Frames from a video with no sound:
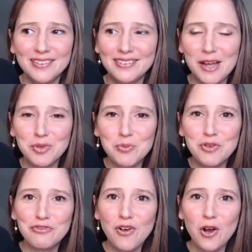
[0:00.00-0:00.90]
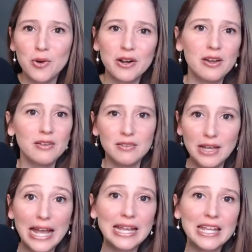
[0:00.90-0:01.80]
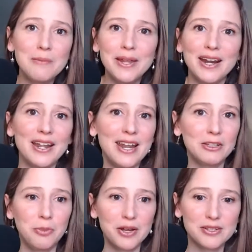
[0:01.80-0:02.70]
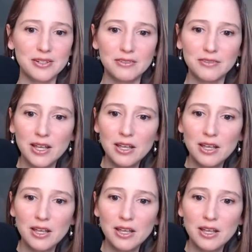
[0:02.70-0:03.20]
It's time to move forward and keep it at a net positive.